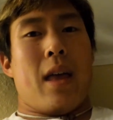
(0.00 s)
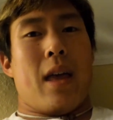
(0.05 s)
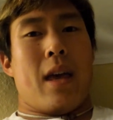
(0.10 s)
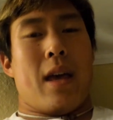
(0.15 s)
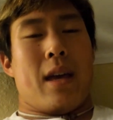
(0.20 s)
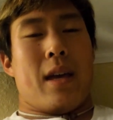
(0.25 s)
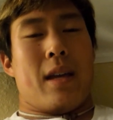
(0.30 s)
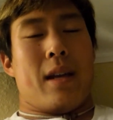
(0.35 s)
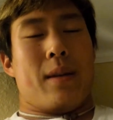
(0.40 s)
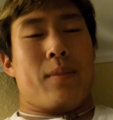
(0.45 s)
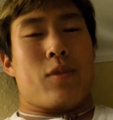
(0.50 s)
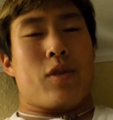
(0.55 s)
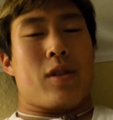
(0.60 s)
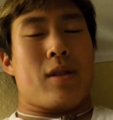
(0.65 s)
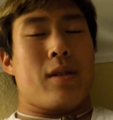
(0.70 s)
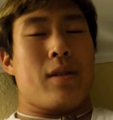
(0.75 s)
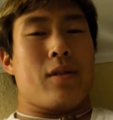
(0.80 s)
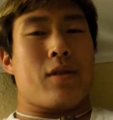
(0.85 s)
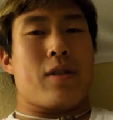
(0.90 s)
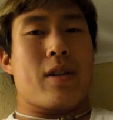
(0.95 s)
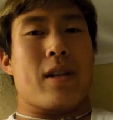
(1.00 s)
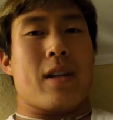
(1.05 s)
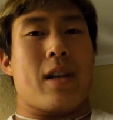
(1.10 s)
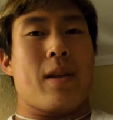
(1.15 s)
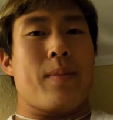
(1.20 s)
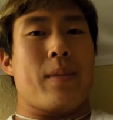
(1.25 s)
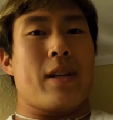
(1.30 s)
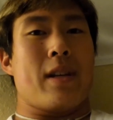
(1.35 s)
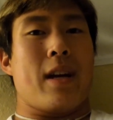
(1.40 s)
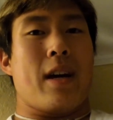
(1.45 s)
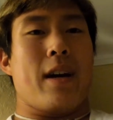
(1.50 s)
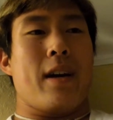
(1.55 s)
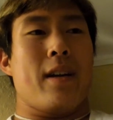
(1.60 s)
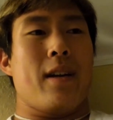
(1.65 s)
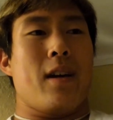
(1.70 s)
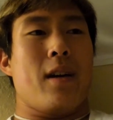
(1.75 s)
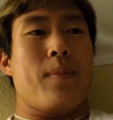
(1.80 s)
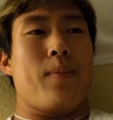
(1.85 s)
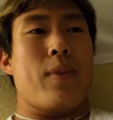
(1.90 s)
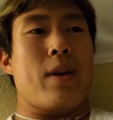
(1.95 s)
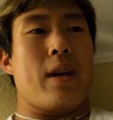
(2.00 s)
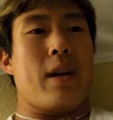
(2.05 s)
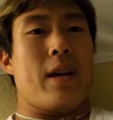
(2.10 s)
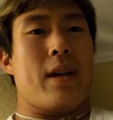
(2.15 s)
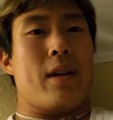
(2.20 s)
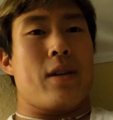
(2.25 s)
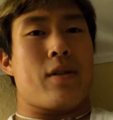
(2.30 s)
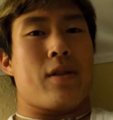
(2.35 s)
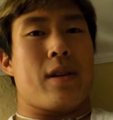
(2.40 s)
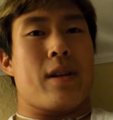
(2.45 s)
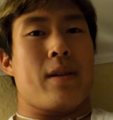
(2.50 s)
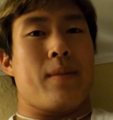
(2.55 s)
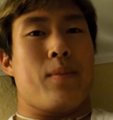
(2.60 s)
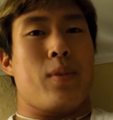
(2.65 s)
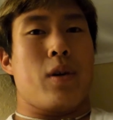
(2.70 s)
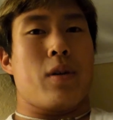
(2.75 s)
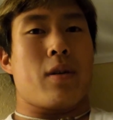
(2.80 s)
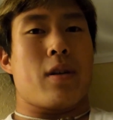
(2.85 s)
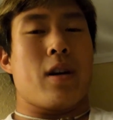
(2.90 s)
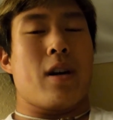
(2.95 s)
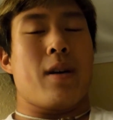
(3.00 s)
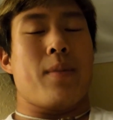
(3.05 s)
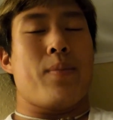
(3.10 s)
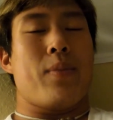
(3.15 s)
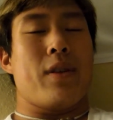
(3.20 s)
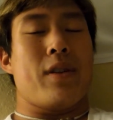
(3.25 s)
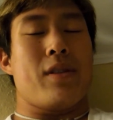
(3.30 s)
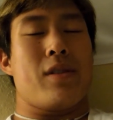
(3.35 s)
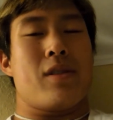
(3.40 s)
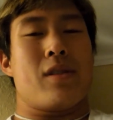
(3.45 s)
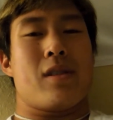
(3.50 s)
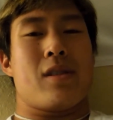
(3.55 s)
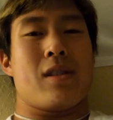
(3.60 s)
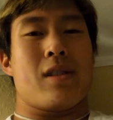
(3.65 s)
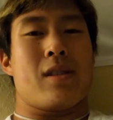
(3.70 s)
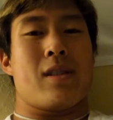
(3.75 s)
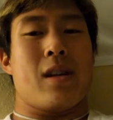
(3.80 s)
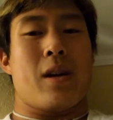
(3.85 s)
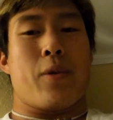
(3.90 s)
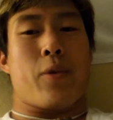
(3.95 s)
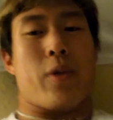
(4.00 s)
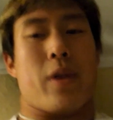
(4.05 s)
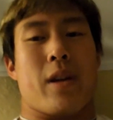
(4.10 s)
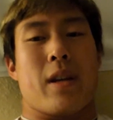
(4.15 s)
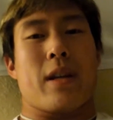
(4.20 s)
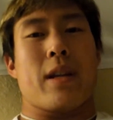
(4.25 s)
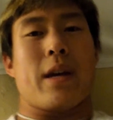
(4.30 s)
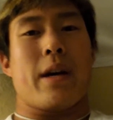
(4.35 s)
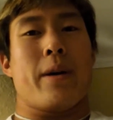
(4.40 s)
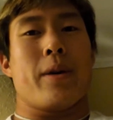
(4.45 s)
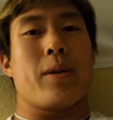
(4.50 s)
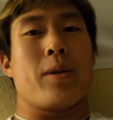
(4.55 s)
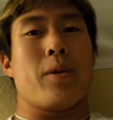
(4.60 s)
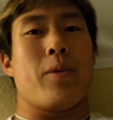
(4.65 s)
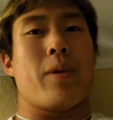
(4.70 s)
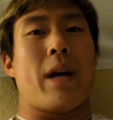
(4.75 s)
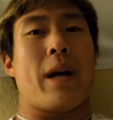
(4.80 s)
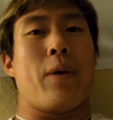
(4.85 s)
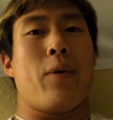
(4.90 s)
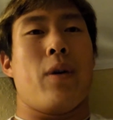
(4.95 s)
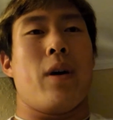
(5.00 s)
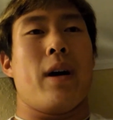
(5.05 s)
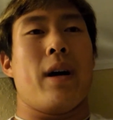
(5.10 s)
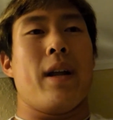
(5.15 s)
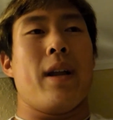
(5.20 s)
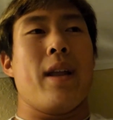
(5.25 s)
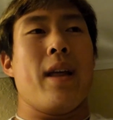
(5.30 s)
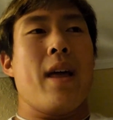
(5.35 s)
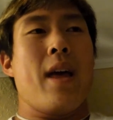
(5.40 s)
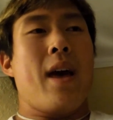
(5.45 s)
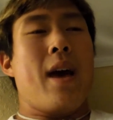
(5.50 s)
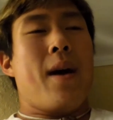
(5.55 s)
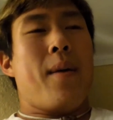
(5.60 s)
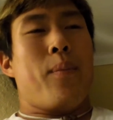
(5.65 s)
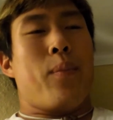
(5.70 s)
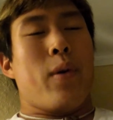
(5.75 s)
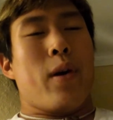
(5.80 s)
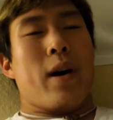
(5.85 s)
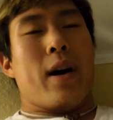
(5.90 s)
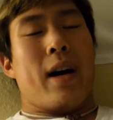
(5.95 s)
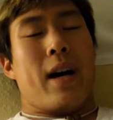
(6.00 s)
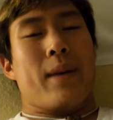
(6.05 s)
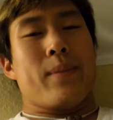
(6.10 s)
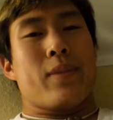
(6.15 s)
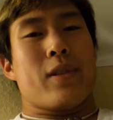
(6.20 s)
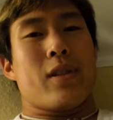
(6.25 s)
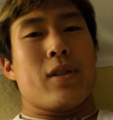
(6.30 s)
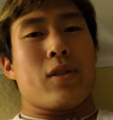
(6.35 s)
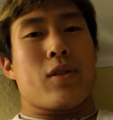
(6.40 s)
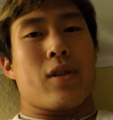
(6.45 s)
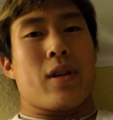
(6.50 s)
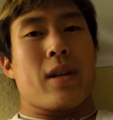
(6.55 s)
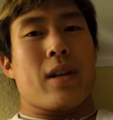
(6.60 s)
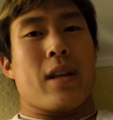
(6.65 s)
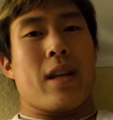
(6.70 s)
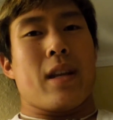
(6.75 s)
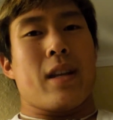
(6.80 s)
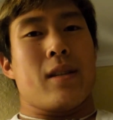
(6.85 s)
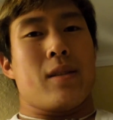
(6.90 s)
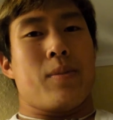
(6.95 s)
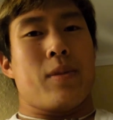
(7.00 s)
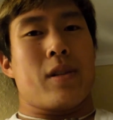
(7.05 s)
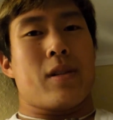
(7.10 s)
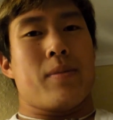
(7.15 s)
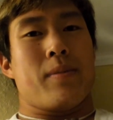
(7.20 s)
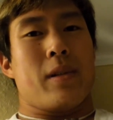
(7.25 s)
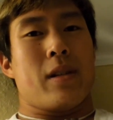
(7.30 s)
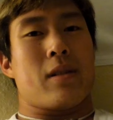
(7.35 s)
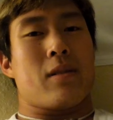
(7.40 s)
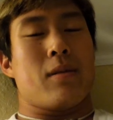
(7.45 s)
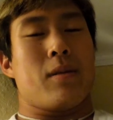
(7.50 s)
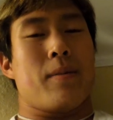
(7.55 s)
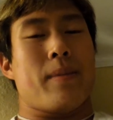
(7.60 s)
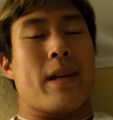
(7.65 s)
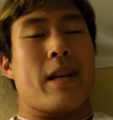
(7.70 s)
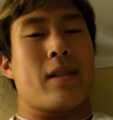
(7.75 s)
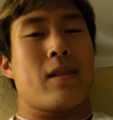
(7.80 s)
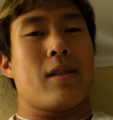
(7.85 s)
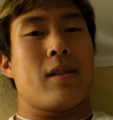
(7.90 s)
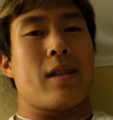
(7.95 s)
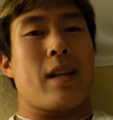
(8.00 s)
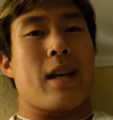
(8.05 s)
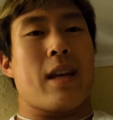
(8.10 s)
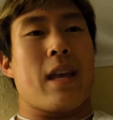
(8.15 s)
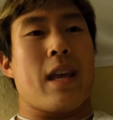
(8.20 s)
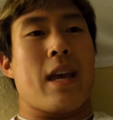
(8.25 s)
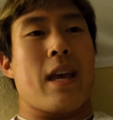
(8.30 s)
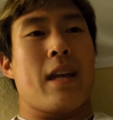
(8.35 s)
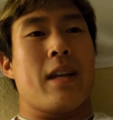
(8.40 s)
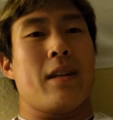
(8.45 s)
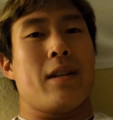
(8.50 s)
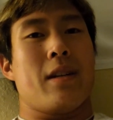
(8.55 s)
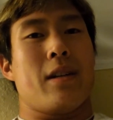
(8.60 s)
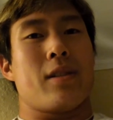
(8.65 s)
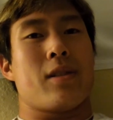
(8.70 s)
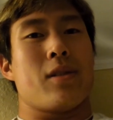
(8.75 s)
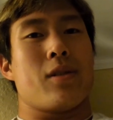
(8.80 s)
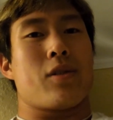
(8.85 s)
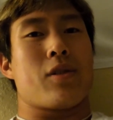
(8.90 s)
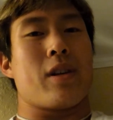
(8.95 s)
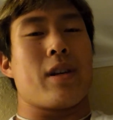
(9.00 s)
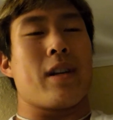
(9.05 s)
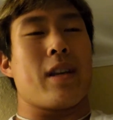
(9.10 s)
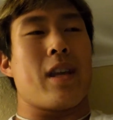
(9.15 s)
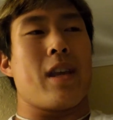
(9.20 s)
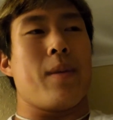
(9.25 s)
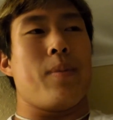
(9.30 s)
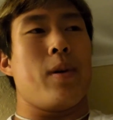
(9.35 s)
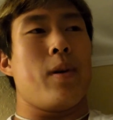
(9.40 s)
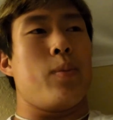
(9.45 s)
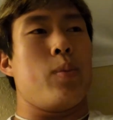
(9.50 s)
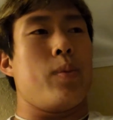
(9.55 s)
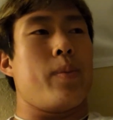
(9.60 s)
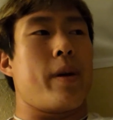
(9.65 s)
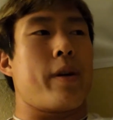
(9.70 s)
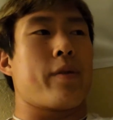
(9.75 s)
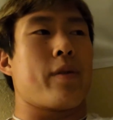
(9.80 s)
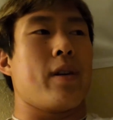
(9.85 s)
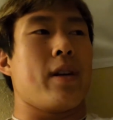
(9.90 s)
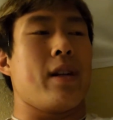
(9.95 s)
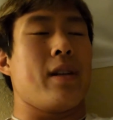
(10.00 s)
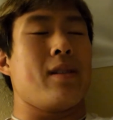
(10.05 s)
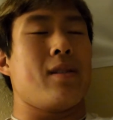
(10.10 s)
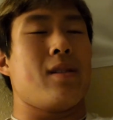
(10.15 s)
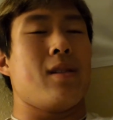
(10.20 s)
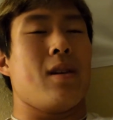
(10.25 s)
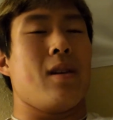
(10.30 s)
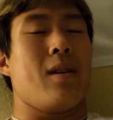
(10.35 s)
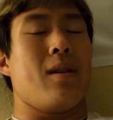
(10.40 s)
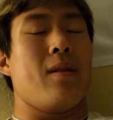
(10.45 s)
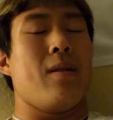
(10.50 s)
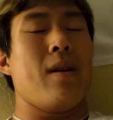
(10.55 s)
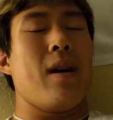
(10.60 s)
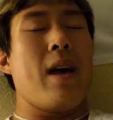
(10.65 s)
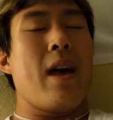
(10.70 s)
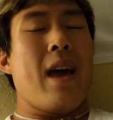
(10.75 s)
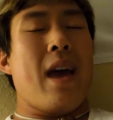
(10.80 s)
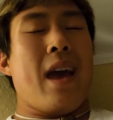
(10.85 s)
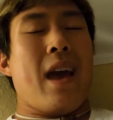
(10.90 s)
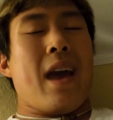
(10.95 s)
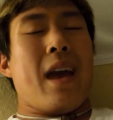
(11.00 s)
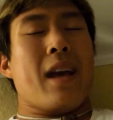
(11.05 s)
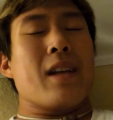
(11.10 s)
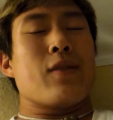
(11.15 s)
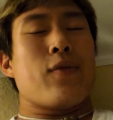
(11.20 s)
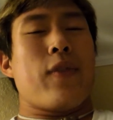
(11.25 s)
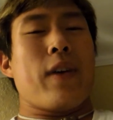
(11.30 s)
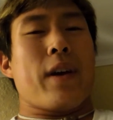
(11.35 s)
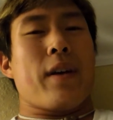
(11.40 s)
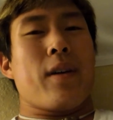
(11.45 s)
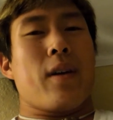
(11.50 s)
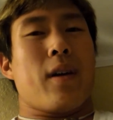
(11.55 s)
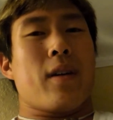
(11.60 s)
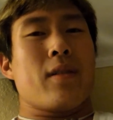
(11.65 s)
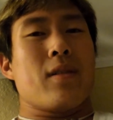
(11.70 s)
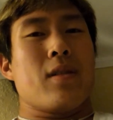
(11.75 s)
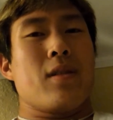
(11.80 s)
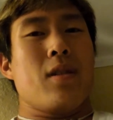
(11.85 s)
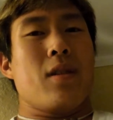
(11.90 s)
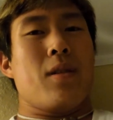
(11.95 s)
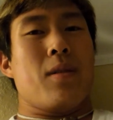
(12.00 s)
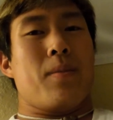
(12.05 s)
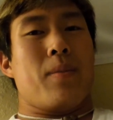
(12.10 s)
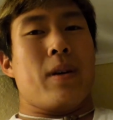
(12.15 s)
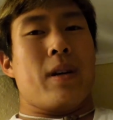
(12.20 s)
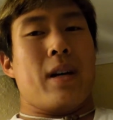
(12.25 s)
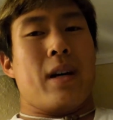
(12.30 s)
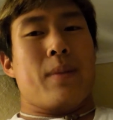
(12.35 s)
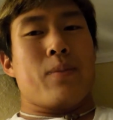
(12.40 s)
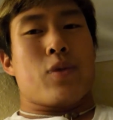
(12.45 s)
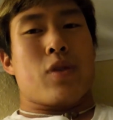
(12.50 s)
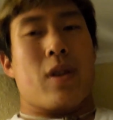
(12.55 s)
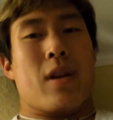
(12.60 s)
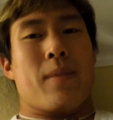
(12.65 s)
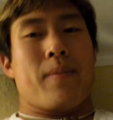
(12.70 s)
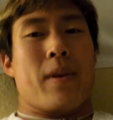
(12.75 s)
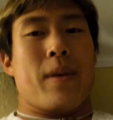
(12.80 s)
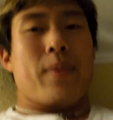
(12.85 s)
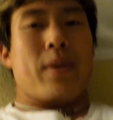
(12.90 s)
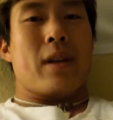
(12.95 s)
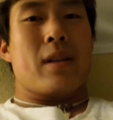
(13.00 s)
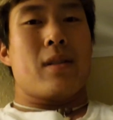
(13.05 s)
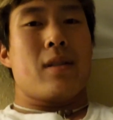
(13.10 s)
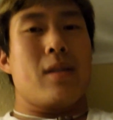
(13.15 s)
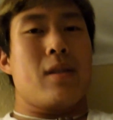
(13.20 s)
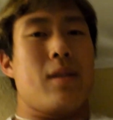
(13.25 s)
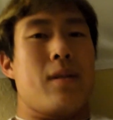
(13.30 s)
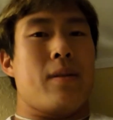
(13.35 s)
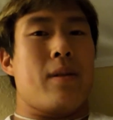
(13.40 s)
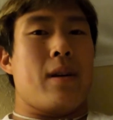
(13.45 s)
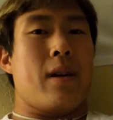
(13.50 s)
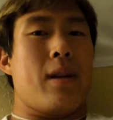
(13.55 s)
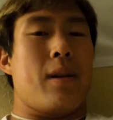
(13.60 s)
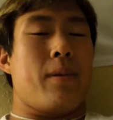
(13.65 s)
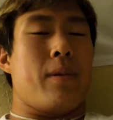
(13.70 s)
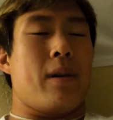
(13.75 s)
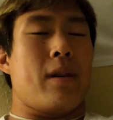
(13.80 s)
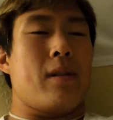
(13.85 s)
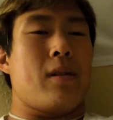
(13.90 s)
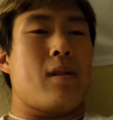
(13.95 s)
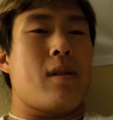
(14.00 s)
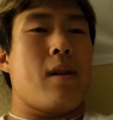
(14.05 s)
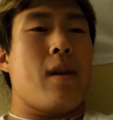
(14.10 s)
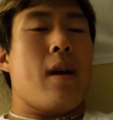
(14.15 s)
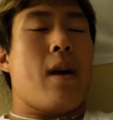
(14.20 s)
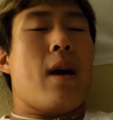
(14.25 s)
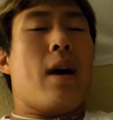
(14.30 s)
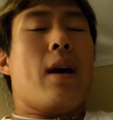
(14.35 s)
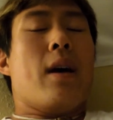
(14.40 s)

And I'm still trying to keep my diet up and trying to bulk up, but it's just not working out the way I want but I'm still trying to get as much muscle mass as I can and also trying to keep up with my running, so it's very hard to do, but I'm trying my best to do it anyways.